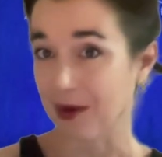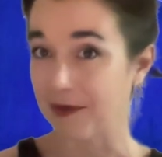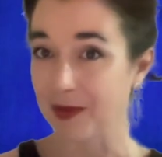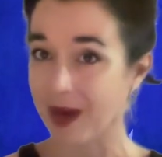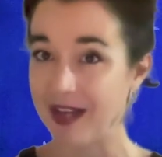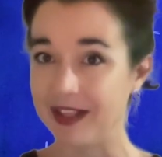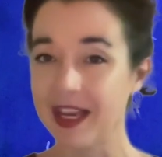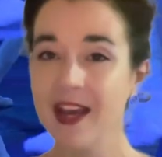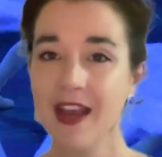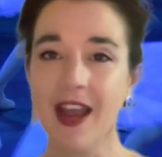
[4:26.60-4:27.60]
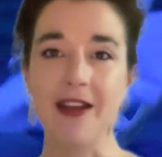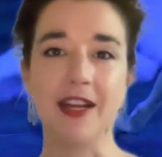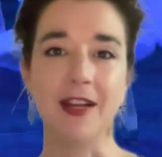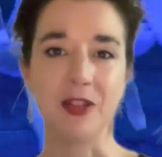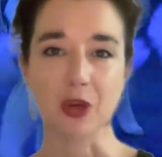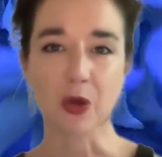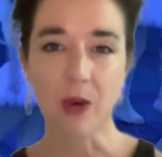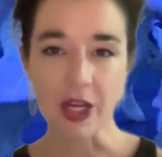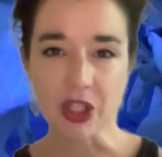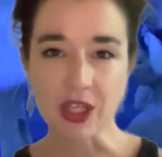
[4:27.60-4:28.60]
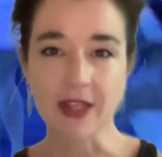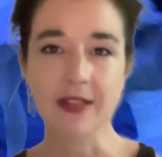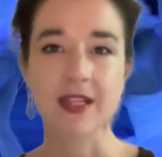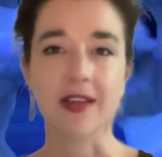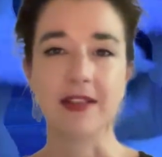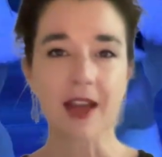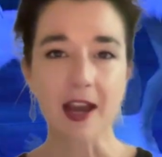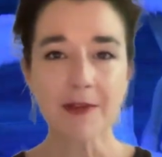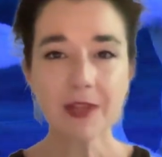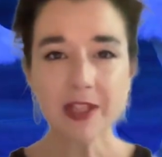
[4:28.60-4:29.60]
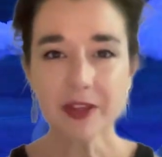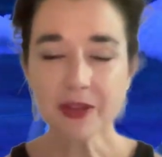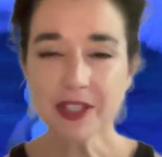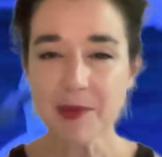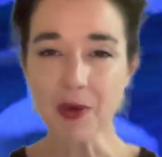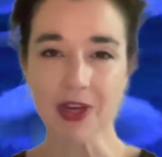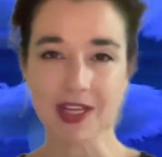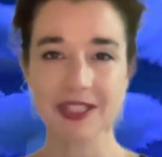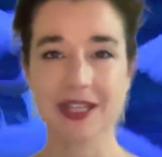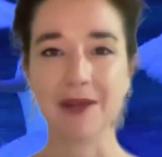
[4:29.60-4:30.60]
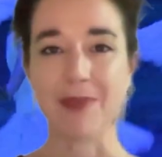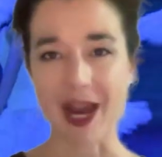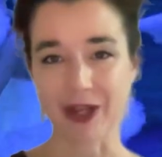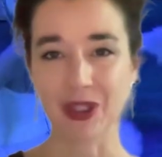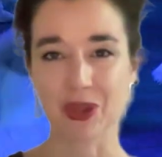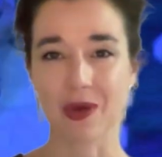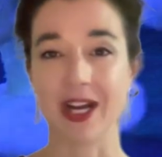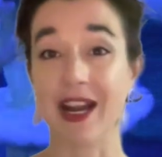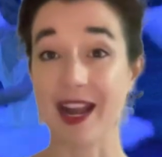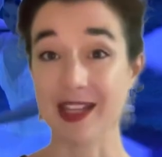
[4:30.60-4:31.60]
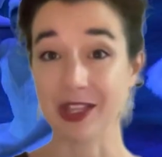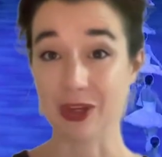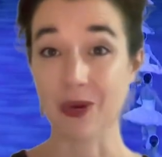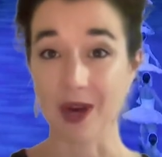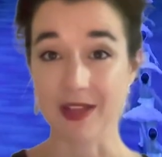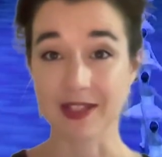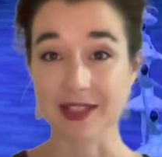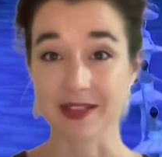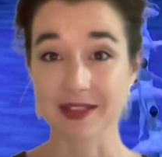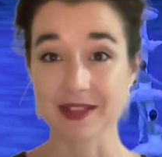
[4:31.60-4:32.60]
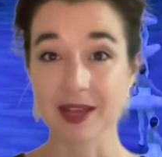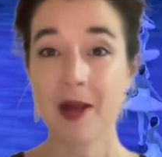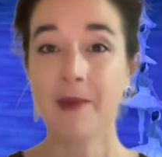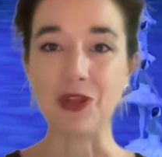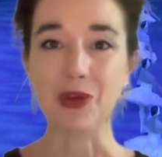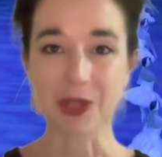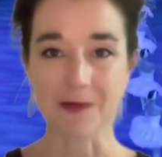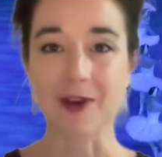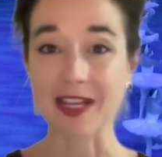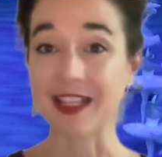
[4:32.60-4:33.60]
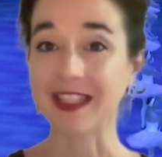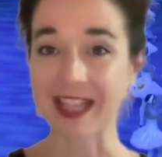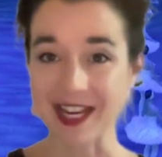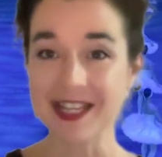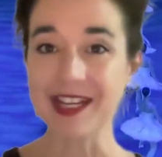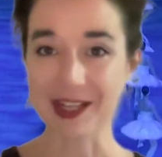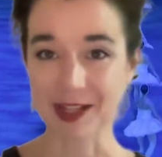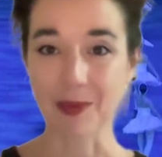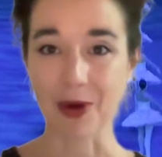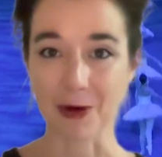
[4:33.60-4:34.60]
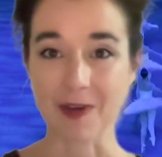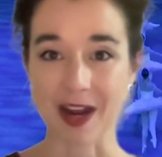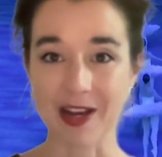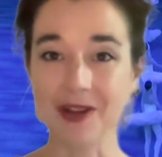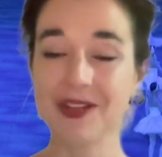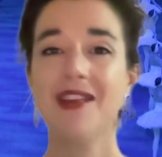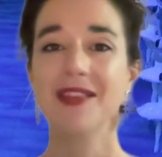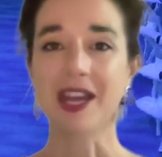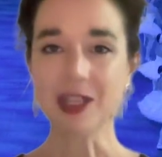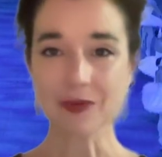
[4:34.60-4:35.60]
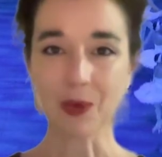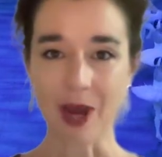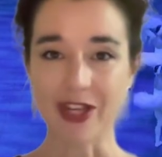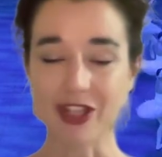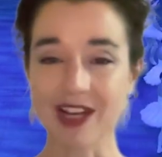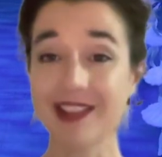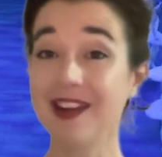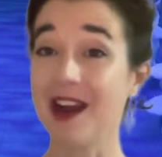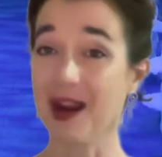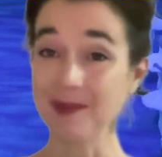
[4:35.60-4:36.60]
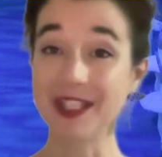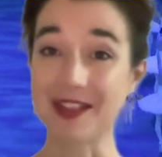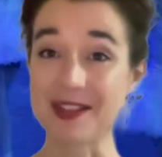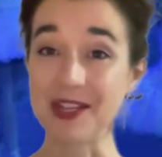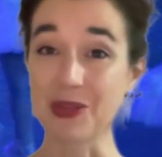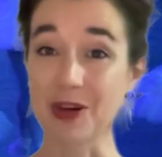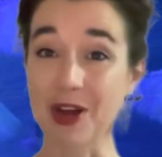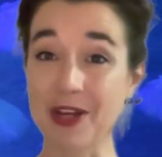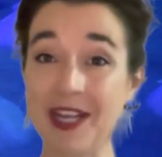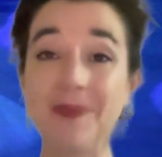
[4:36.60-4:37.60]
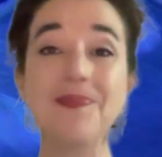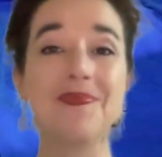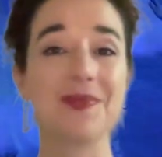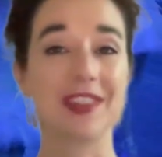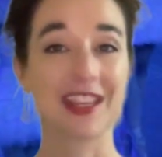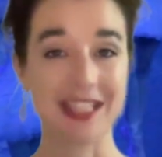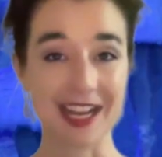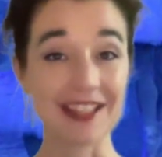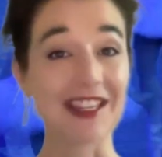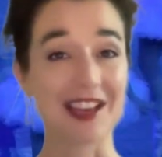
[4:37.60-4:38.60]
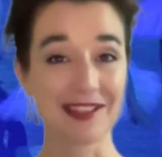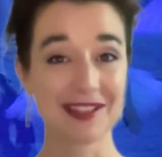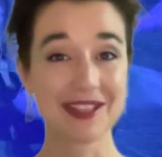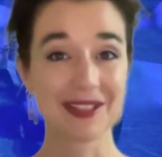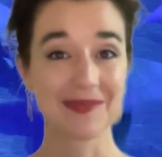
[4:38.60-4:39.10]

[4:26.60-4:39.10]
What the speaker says: of the month and answer questions and dive a little deeper into the backstory and the nuances. You can find the link in the profile. Thanks for watching. I'm Cynthia Dragoni, The Dance Lens.